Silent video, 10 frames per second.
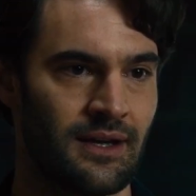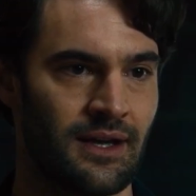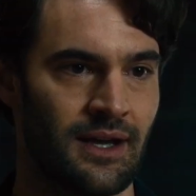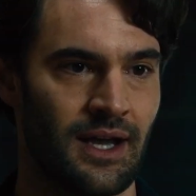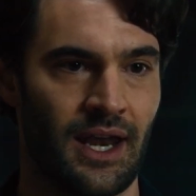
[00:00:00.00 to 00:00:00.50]

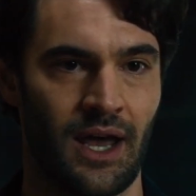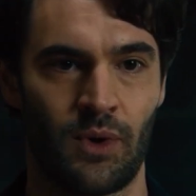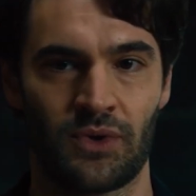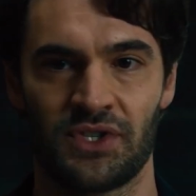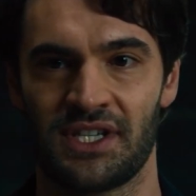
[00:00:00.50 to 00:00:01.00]

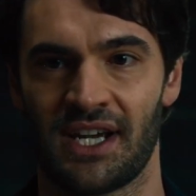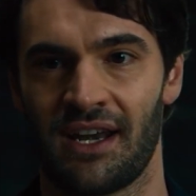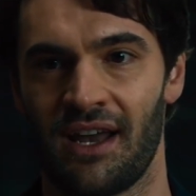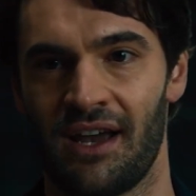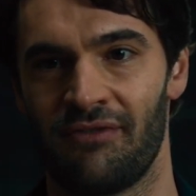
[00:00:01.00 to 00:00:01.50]
podcast is the best
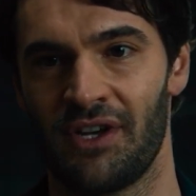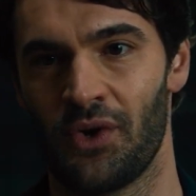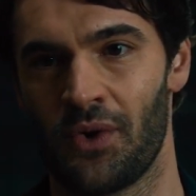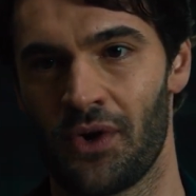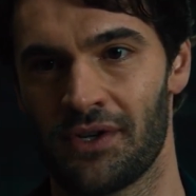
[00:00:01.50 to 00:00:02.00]
way to go
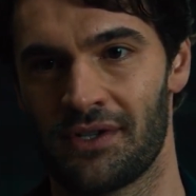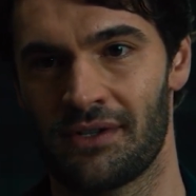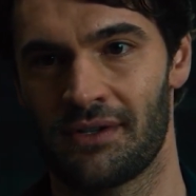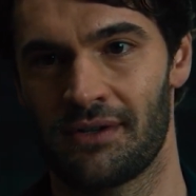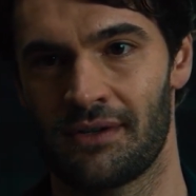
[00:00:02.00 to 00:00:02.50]
about this.